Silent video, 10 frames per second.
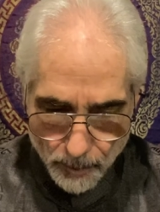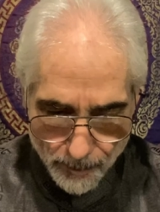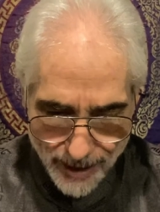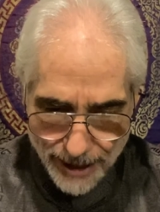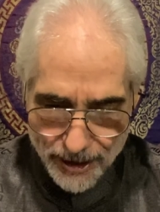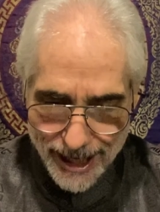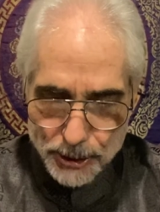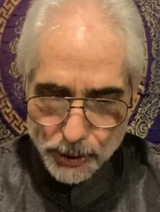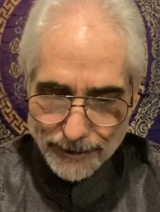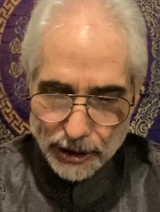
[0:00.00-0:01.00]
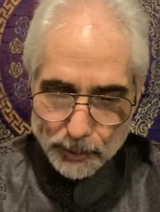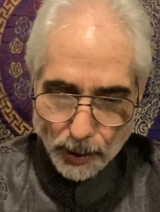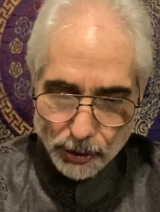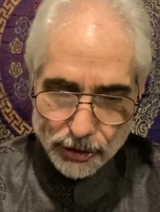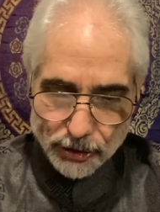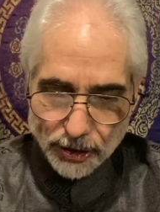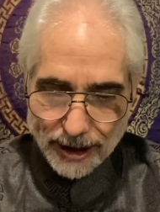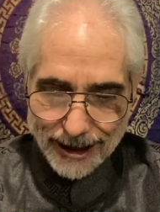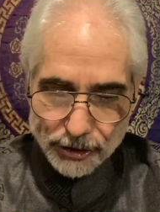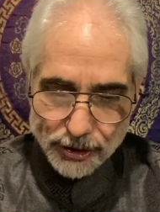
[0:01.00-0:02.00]
Okay, the nature of each person is a
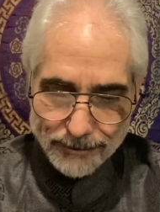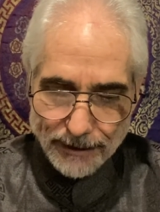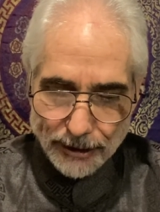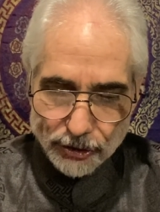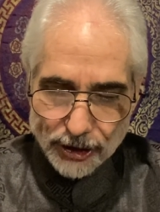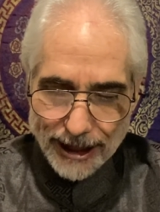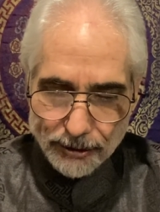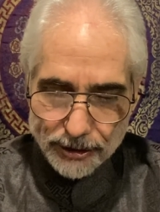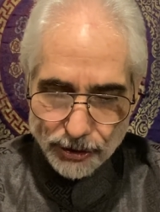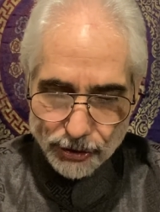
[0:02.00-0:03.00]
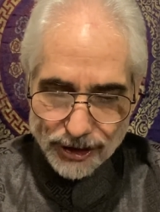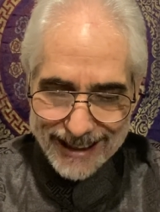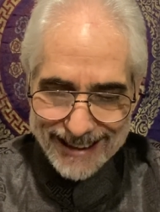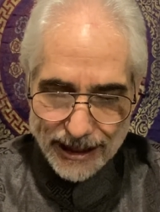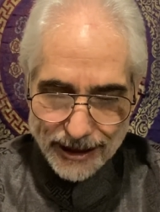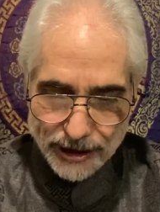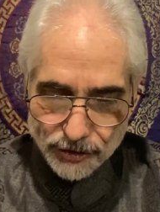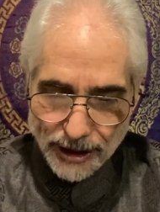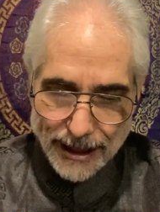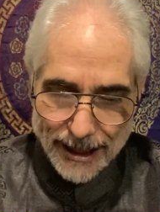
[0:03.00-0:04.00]
collection of various characters and identities.
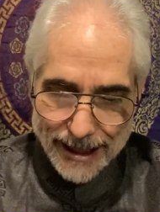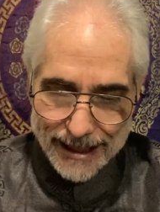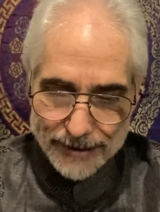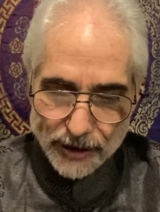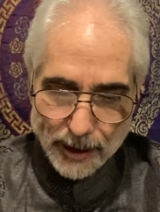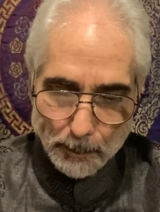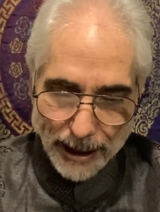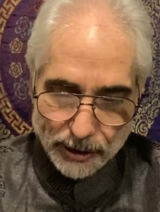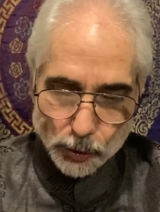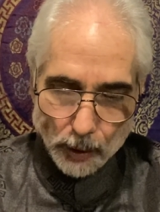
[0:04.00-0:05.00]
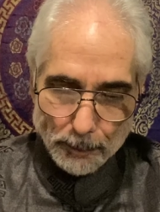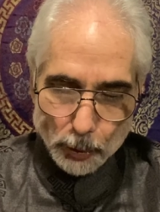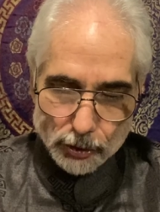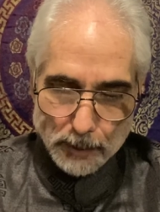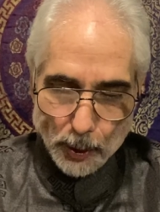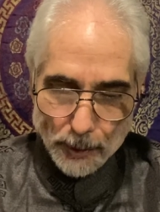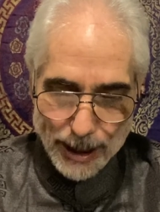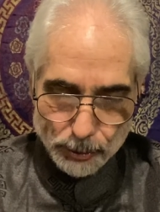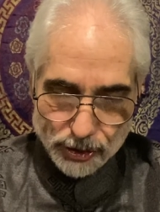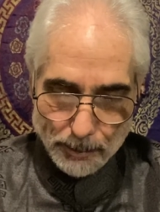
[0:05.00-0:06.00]
Even the best or most
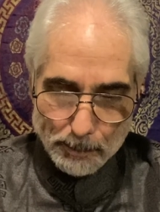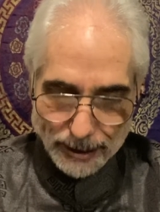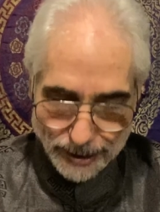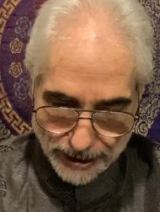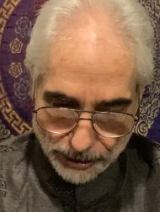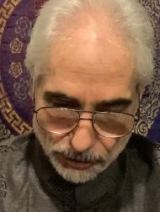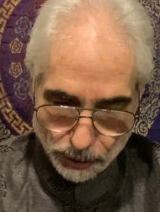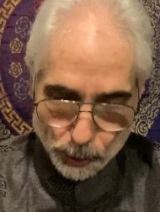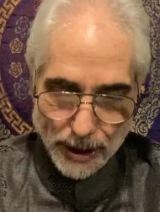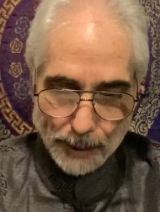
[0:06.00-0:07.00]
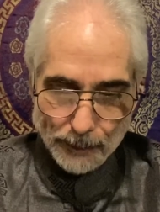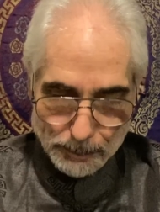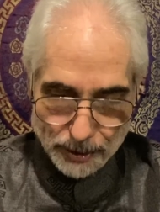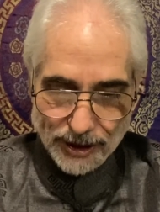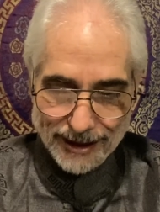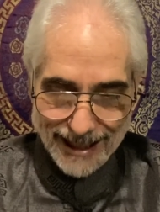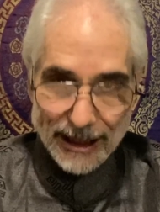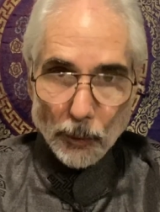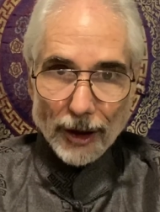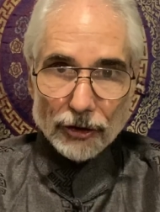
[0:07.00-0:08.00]
pronounced abilities do not represent
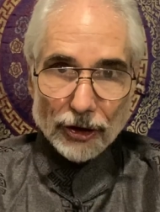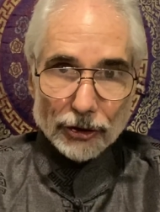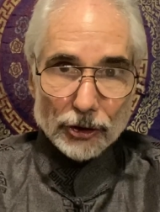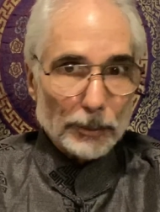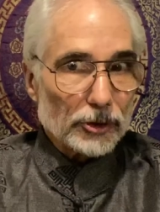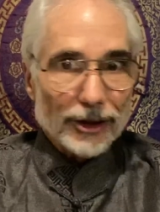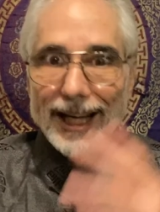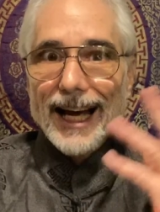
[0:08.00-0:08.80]
anyone as a description.